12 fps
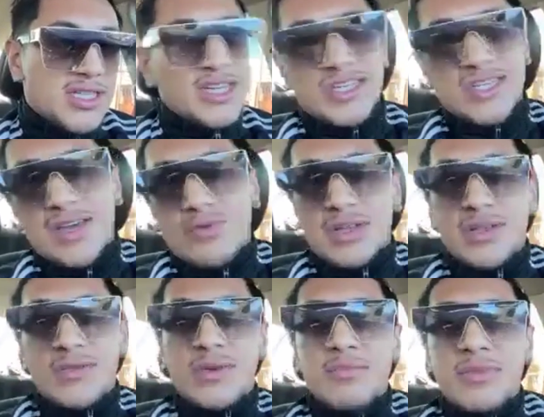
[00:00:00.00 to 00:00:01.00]
going to see
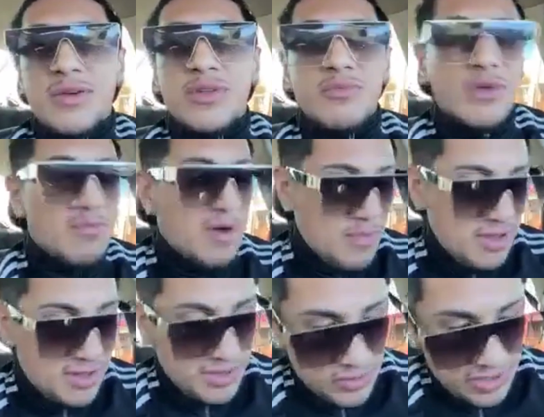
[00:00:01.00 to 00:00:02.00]
with me and my
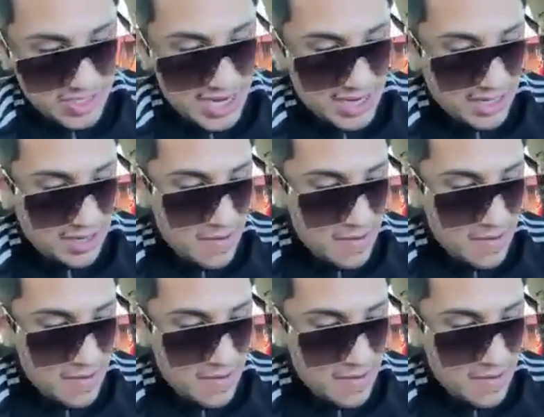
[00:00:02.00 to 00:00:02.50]
brothers. We're excited.